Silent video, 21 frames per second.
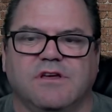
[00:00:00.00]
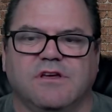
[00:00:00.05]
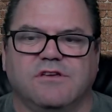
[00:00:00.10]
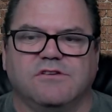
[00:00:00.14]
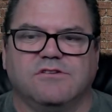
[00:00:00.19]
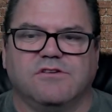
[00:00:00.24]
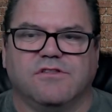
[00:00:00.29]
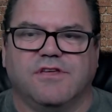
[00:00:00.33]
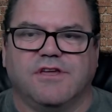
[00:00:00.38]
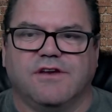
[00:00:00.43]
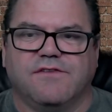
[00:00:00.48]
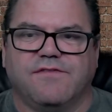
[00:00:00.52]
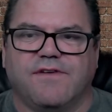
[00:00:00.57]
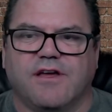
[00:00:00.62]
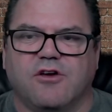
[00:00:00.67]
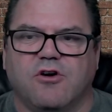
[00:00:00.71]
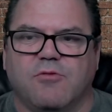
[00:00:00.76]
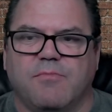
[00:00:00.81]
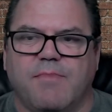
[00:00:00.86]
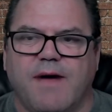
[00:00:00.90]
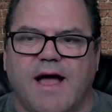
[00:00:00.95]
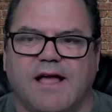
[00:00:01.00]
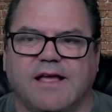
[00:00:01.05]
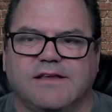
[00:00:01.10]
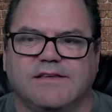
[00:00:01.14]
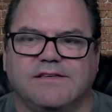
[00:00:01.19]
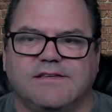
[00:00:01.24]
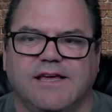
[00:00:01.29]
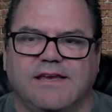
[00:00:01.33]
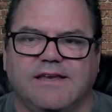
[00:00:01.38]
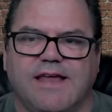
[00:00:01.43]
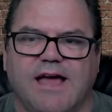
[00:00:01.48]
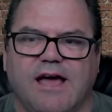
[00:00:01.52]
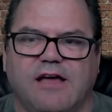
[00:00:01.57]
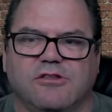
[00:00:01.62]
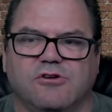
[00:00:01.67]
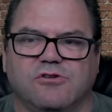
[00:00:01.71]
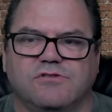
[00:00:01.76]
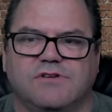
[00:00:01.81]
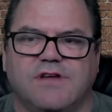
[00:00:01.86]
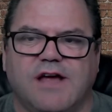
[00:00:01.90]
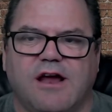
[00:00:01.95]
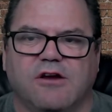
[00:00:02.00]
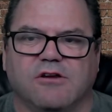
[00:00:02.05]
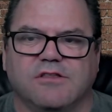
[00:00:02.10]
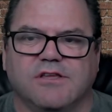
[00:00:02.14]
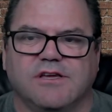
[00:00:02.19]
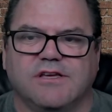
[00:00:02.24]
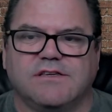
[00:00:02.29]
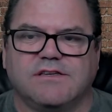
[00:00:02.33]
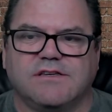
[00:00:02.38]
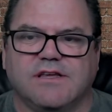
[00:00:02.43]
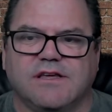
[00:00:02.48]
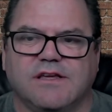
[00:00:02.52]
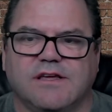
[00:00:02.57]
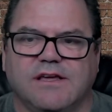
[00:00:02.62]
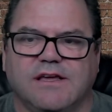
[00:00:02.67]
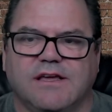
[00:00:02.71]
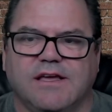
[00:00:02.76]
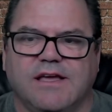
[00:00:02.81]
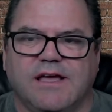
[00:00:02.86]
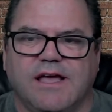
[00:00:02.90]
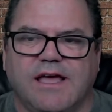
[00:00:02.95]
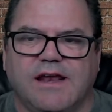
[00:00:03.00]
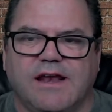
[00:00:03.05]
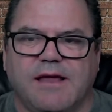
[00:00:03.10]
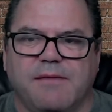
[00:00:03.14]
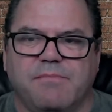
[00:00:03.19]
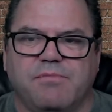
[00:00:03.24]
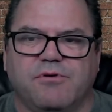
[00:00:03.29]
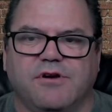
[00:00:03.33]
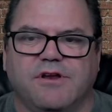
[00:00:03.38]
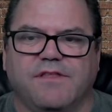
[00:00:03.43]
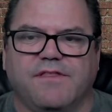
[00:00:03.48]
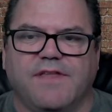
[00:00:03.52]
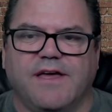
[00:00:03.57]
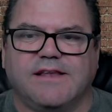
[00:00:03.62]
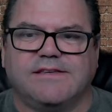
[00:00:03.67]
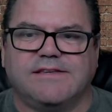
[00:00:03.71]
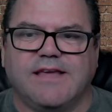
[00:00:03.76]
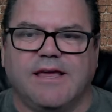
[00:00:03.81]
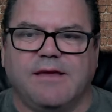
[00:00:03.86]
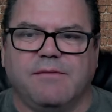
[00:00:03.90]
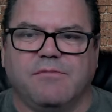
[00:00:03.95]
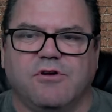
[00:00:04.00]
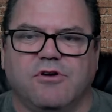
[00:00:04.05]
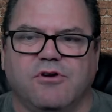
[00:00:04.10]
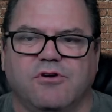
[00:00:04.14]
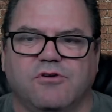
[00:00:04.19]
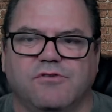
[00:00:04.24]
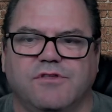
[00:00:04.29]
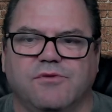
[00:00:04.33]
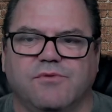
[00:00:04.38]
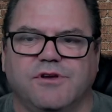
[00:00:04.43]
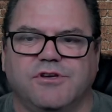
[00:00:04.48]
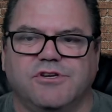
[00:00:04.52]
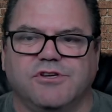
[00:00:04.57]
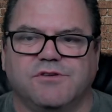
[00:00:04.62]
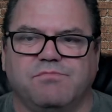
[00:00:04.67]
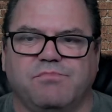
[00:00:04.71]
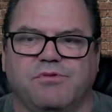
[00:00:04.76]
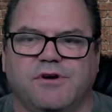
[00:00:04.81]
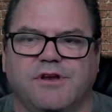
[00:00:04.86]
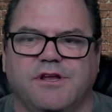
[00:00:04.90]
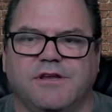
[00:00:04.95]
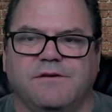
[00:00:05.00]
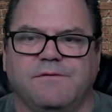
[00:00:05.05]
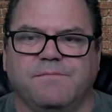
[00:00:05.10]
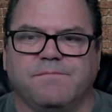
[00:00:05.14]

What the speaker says: So then if I go back and say download tire list and I put in that same code that we just put in,